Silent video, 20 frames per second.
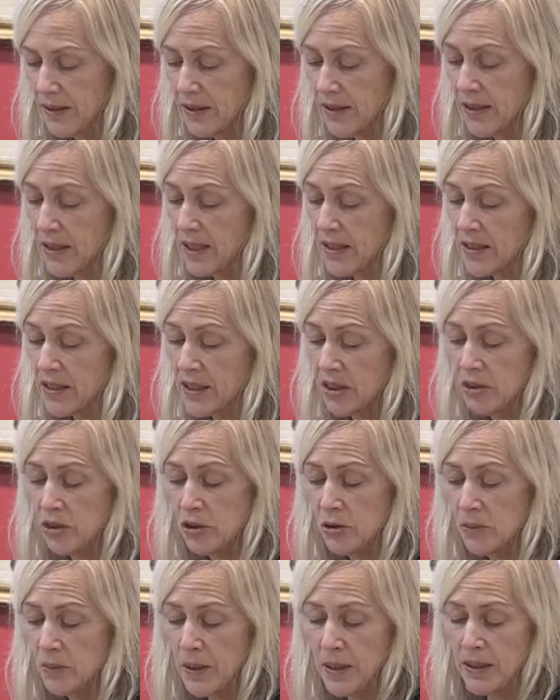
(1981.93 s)
Did I tell
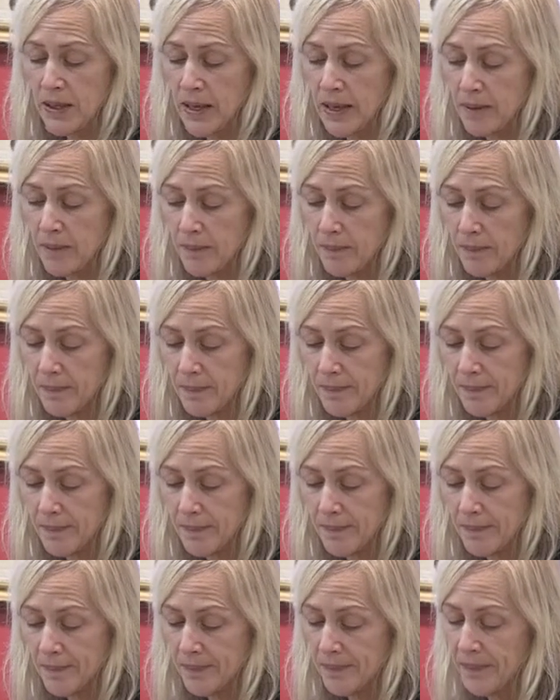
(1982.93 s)
you my name?
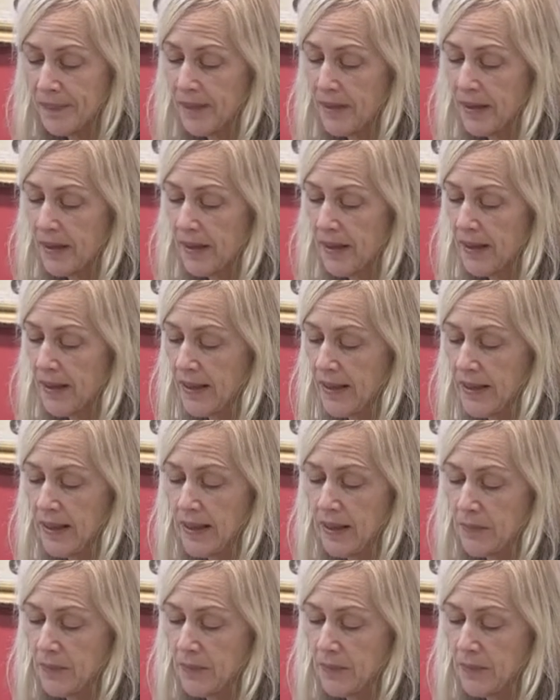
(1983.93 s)
I